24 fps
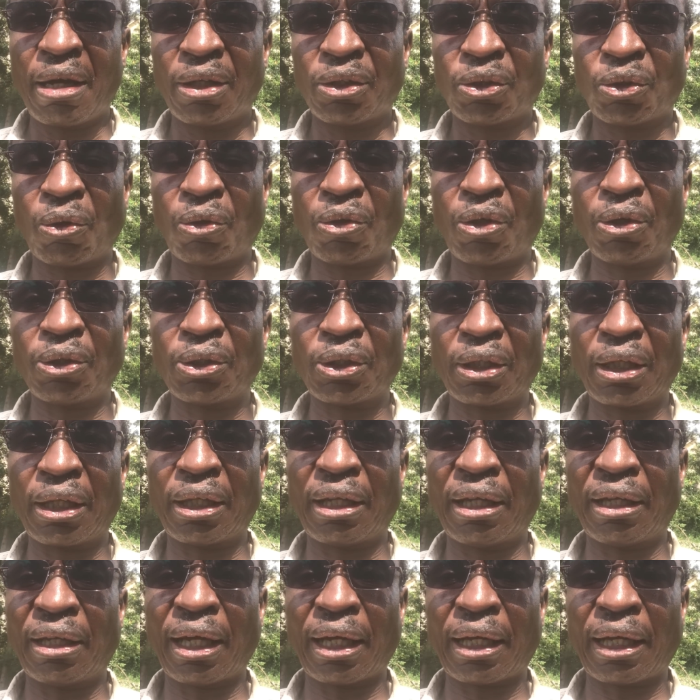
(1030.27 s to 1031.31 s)
So
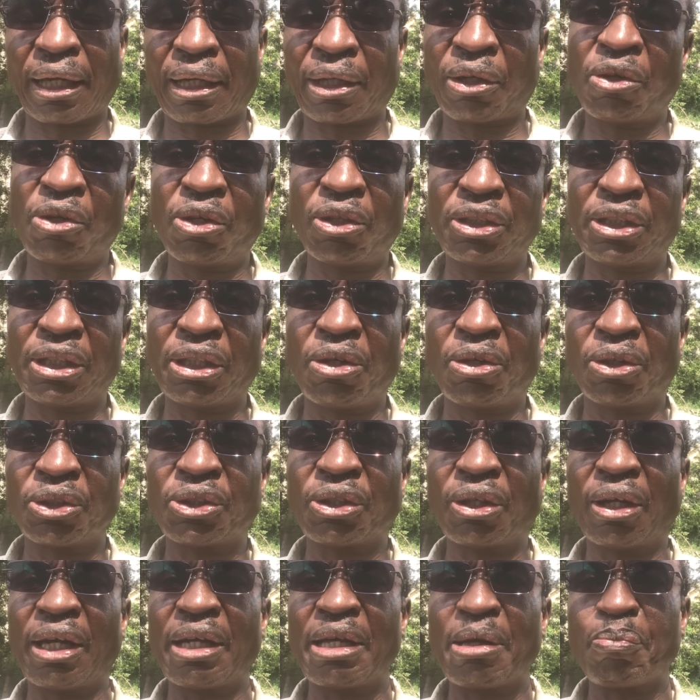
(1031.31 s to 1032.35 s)
the technology goes
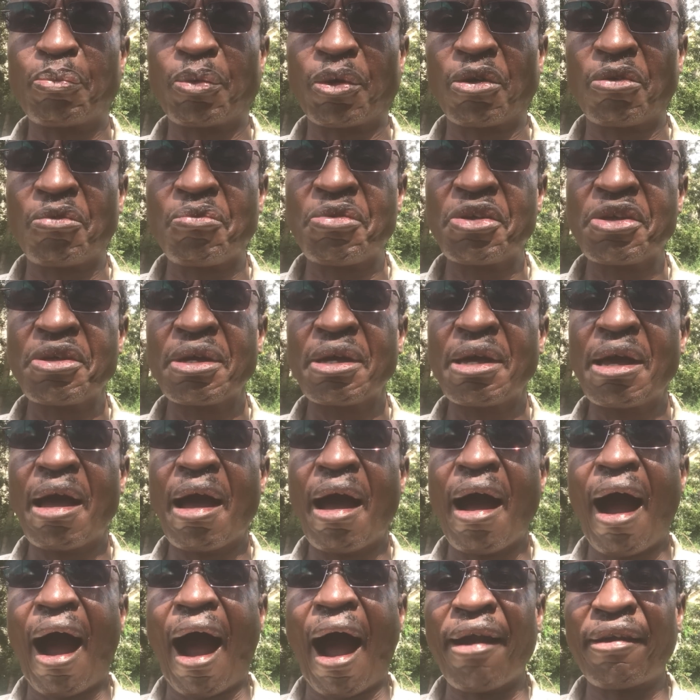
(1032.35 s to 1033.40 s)
on improving.
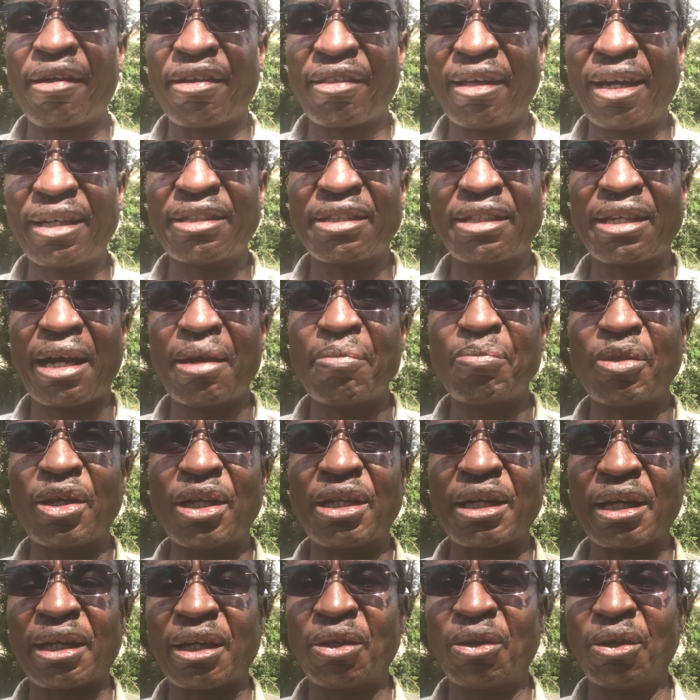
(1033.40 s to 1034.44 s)
And at that time, the
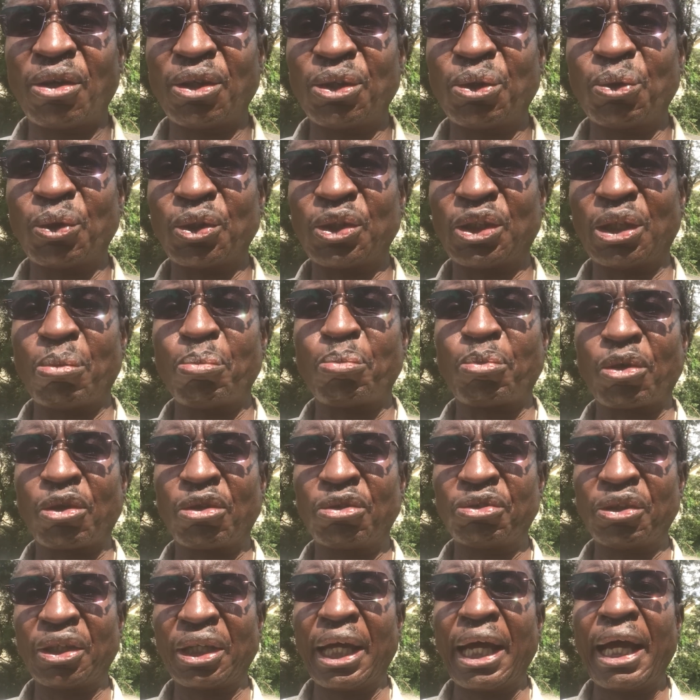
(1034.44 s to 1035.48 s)
technology was
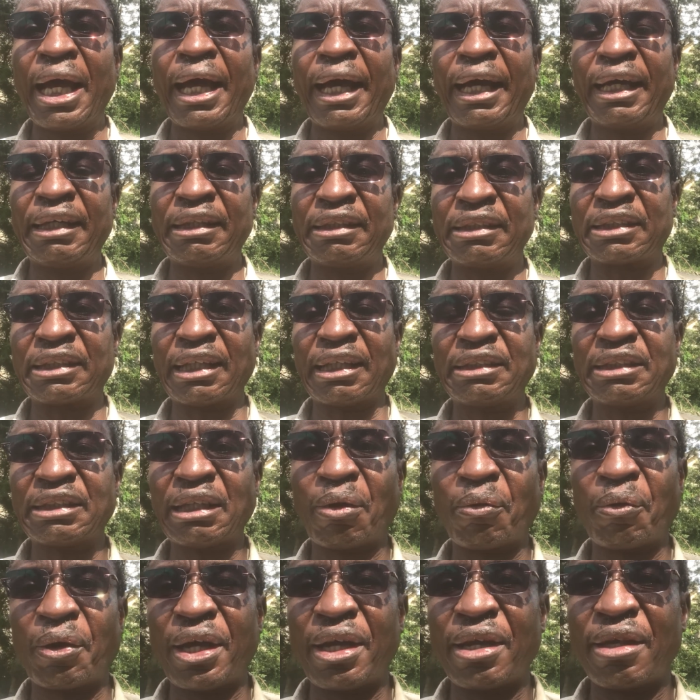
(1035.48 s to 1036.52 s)
improving in such
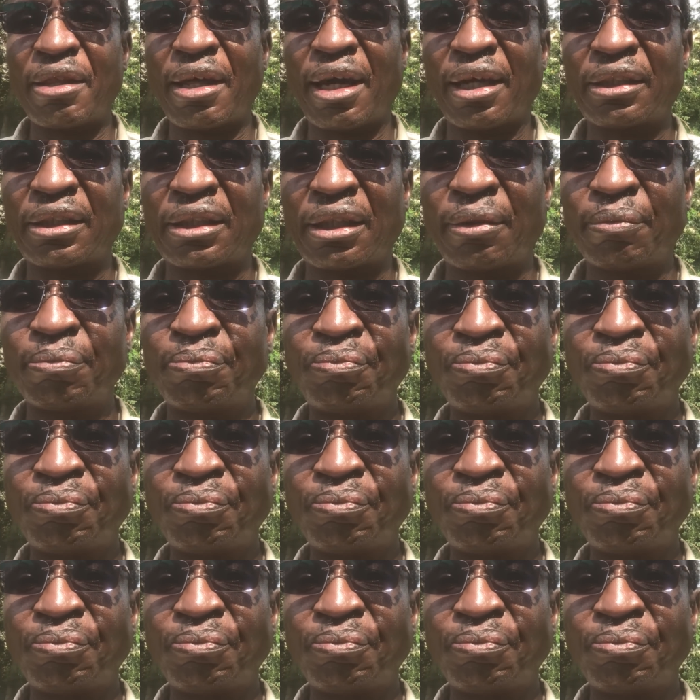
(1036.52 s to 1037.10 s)
a way that